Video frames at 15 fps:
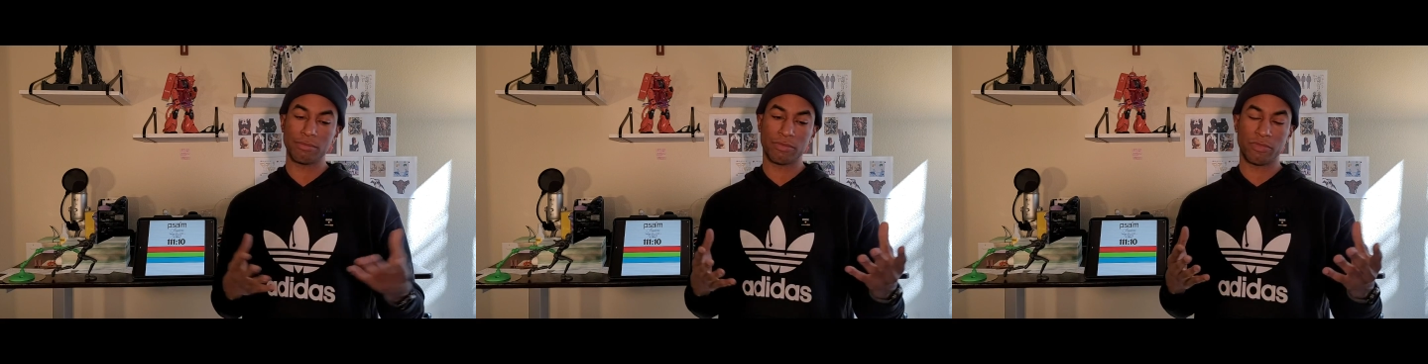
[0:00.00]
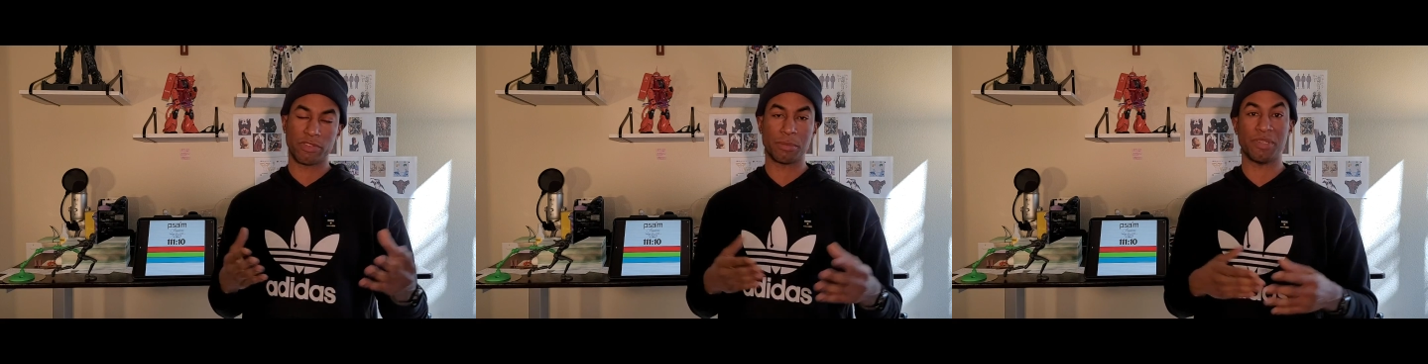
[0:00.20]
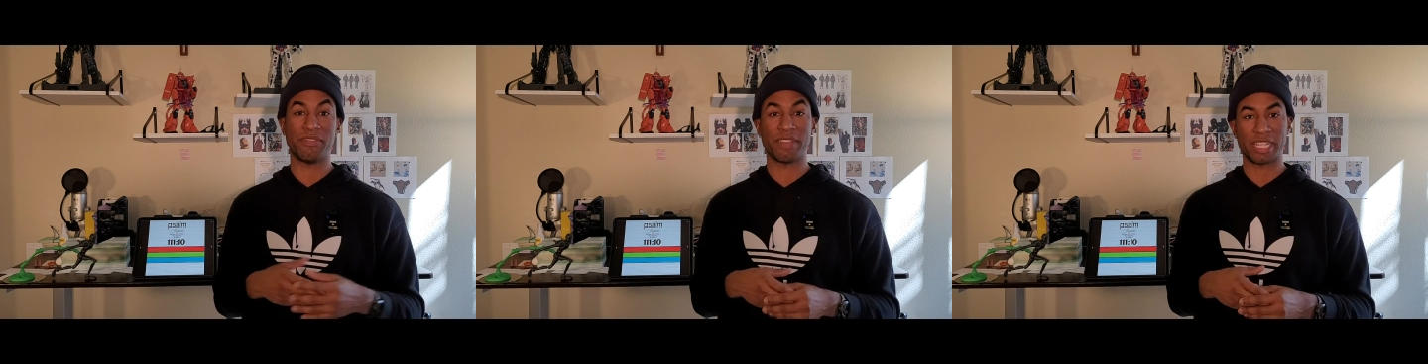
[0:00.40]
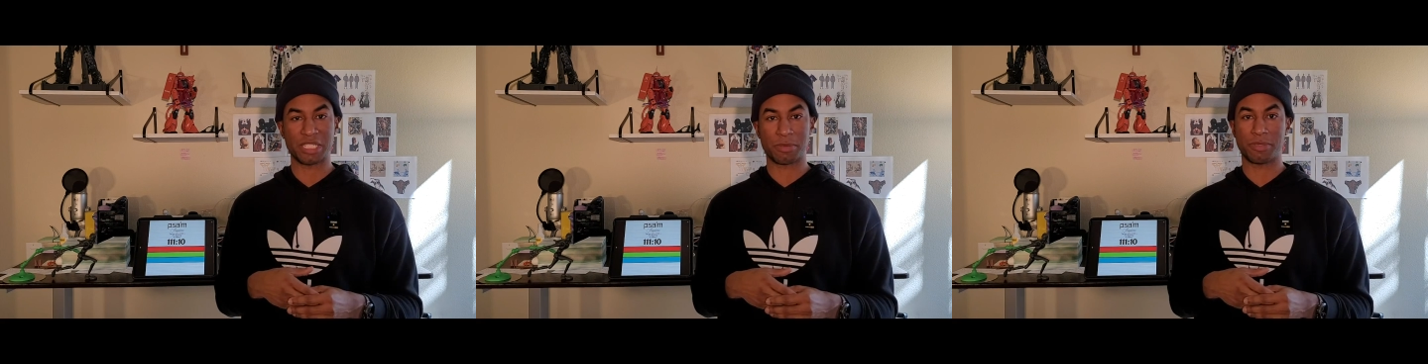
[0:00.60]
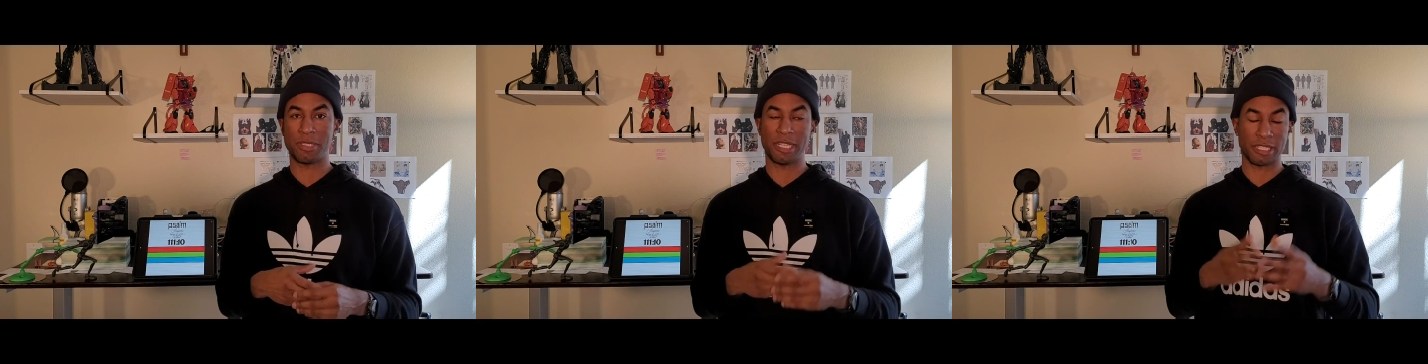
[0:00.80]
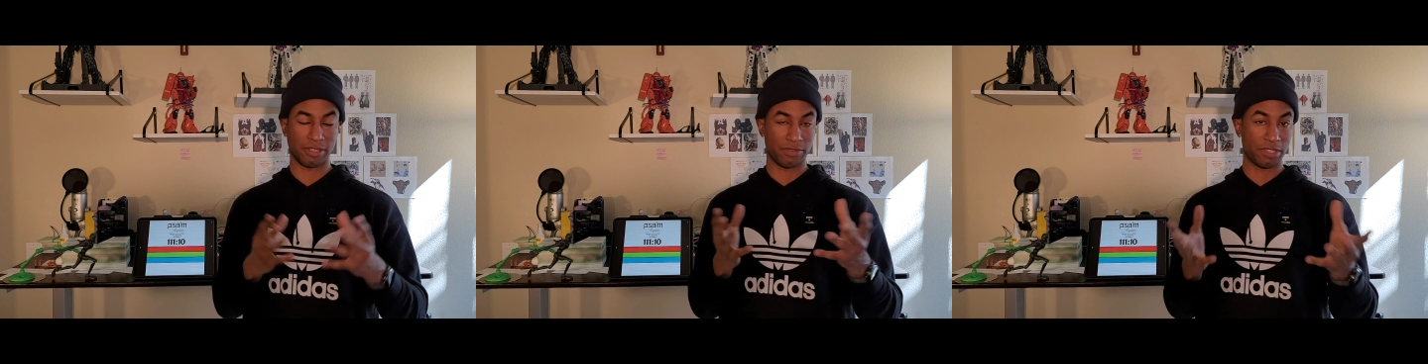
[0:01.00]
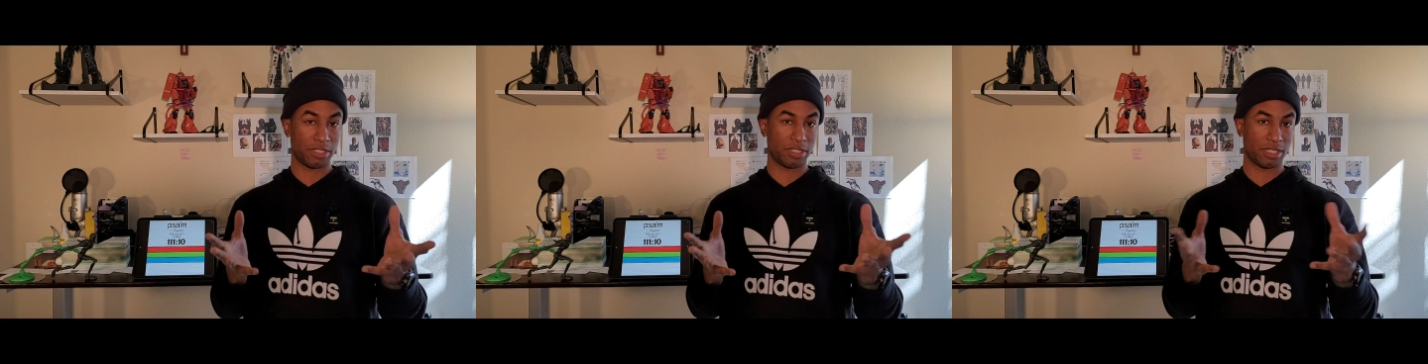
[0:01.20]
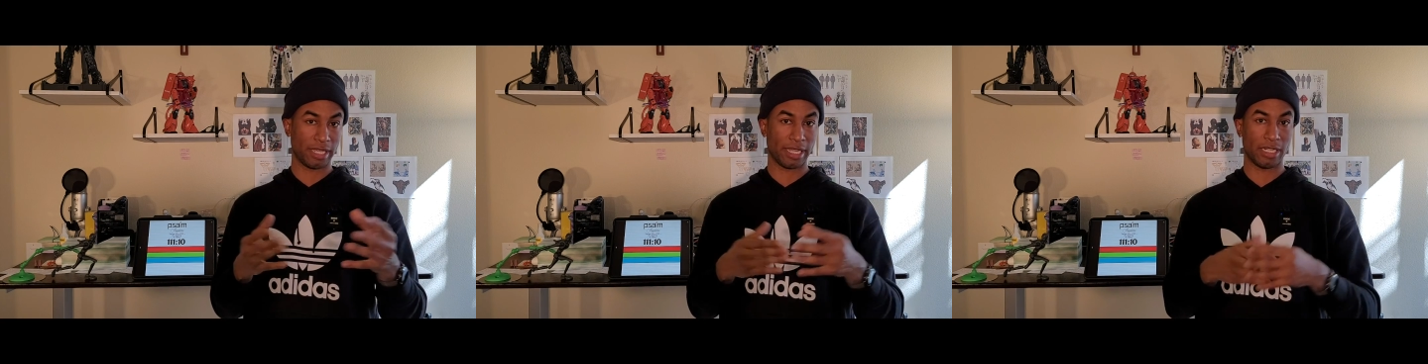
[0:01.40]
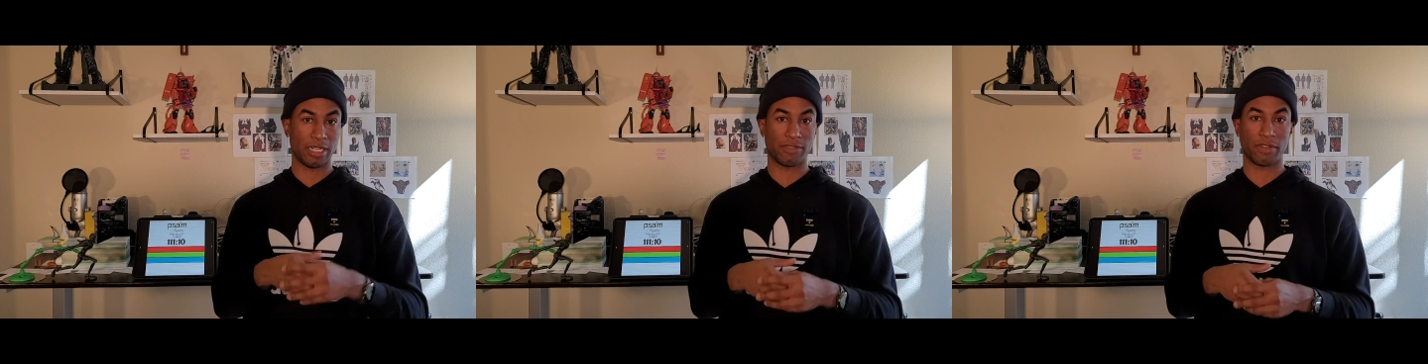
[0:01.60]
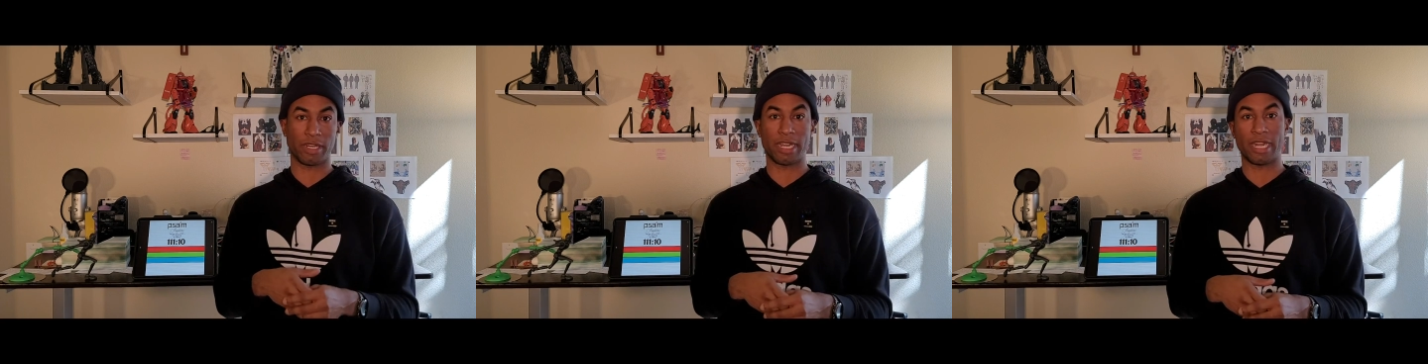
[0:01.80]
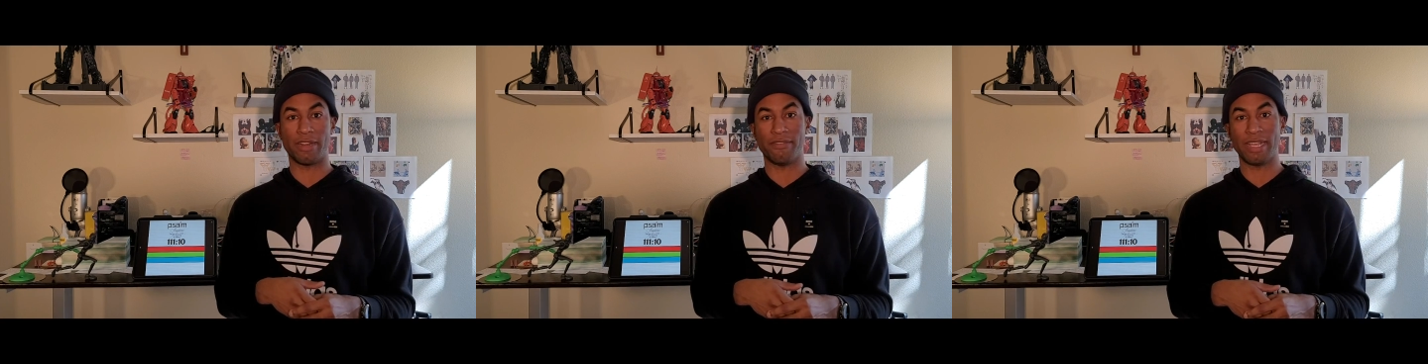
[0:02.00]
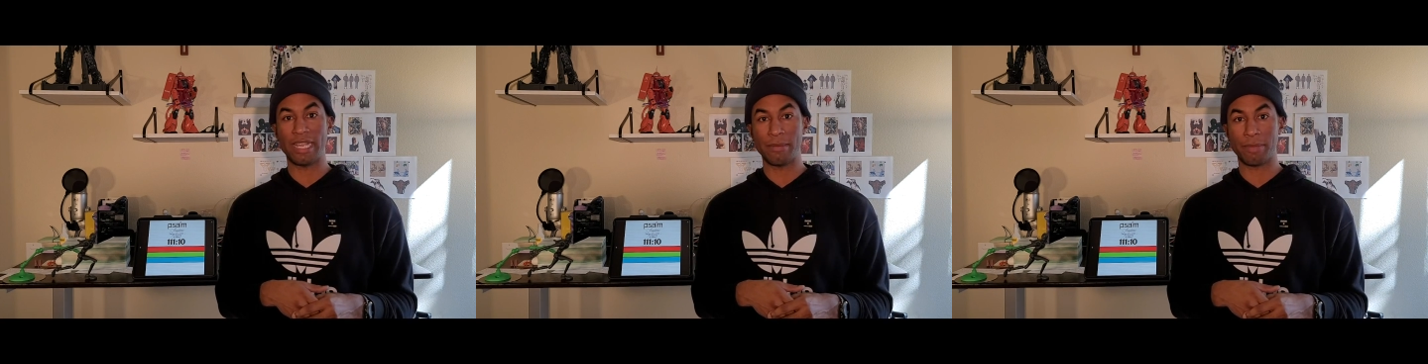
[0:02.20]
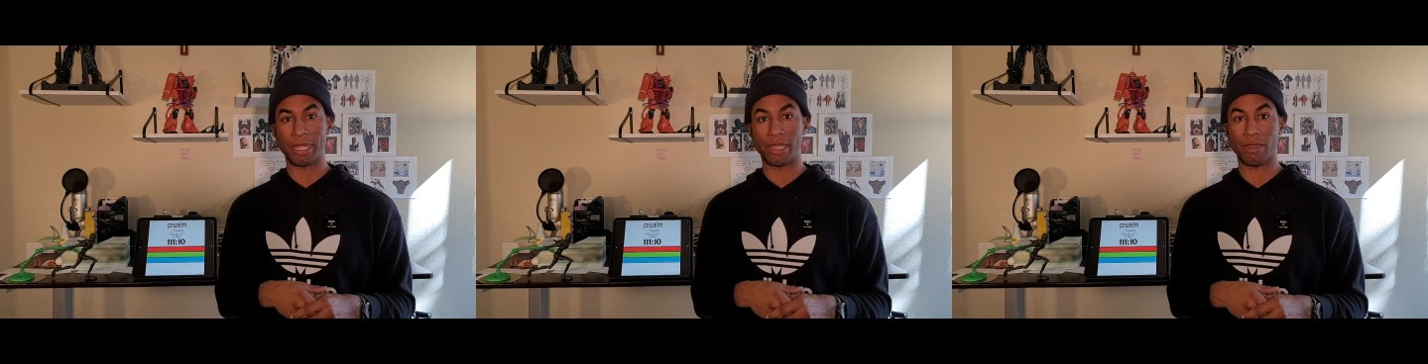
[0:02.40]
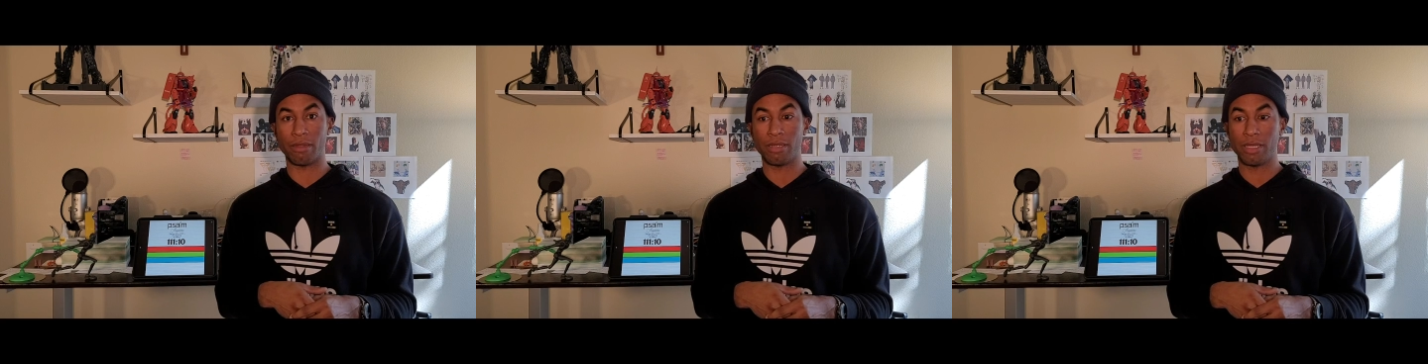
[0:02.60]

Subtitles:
from a fan's perspective. This is like a different kind of vibe now.